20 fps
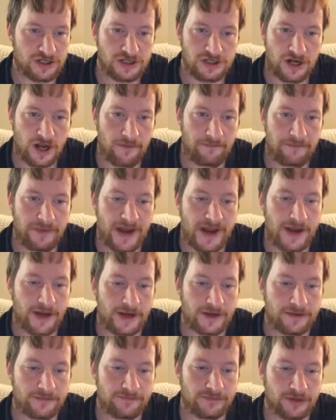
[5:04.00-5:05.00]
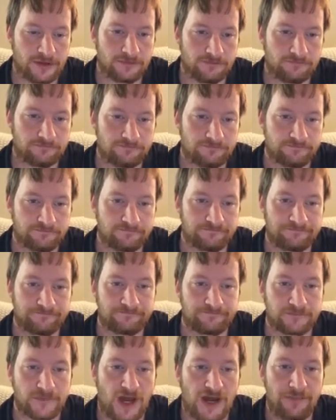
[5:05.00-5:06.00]
not bad, but
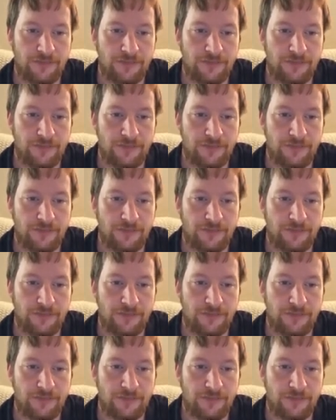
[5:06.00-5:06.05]
I